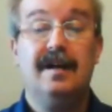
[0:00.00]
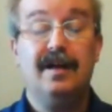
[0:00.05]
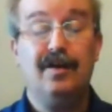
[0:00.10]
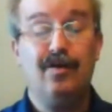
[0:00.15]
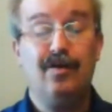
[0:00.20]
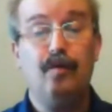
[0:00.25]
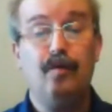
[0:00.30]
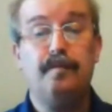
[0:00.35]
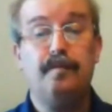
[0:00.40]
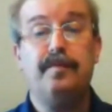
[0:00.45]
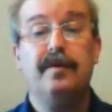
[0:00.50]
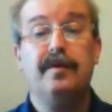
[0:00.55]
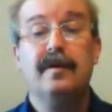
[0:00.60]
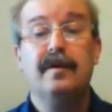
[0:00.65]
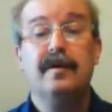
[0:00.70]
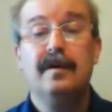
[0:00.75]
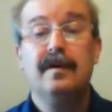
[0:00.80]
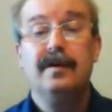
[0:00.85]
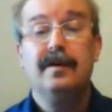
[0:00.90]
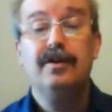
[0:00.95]
And I hope
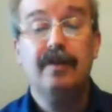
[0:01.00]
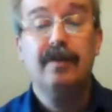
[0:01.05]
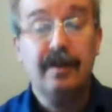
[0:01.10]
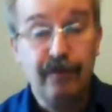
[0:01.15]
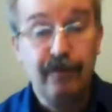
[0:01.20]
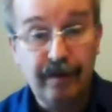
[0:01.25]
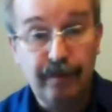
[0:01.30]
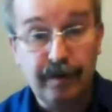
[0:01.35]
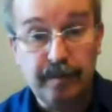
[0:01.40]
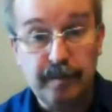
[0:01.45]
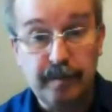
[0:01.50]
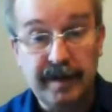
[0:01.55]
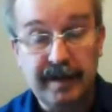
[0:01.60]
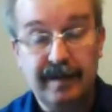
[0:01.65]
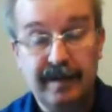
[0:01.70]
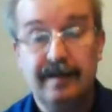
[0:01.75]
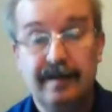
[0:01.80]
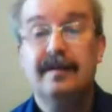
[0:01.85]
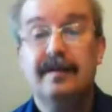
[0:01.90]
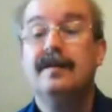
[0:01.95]
you'll agree with
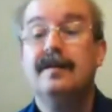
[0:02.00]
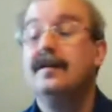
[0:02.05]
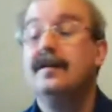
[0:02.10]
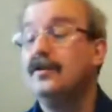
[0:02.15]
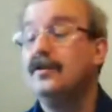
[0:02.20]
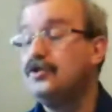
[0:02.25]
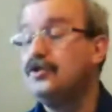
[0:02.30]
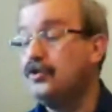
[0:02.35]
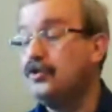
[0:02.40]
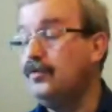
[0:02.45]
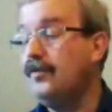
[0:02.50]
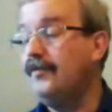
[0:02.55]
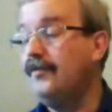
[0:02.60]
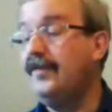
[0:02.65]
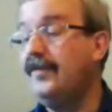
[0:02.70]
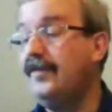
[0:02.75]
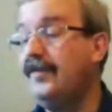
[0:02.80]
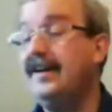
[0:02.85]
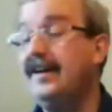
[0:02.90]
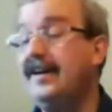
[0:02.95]
me.
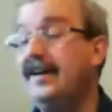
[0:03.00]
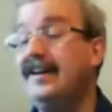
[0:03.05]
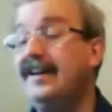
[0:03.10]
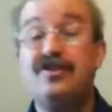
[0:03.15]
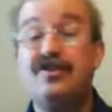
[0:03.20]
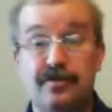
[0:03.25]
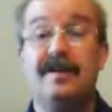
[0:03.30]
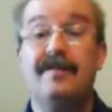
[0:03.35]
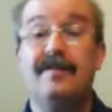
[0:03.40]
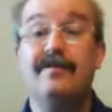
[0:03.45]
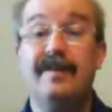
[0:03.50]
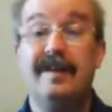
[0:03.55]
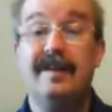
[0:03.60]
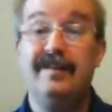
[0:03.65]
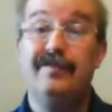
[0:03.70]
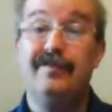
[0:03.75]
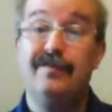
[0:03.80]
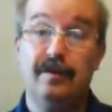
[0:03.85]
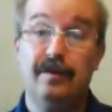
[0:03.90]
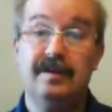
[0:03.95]
2 very good
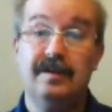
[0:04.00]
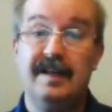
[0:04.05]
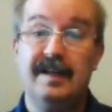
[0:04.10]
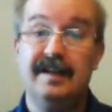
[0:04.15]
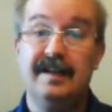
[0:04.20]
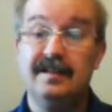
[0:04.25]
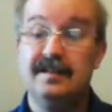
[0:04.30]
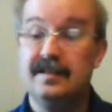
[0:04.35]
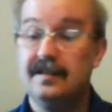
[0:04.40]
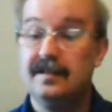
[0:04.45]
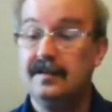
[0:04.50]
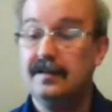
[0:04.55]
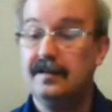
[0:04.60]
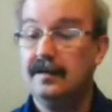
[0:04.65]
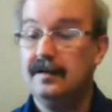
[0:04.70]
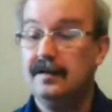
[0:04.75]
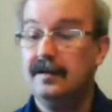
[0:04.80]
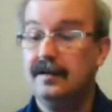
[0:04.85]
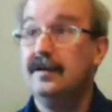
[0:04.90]
and very full days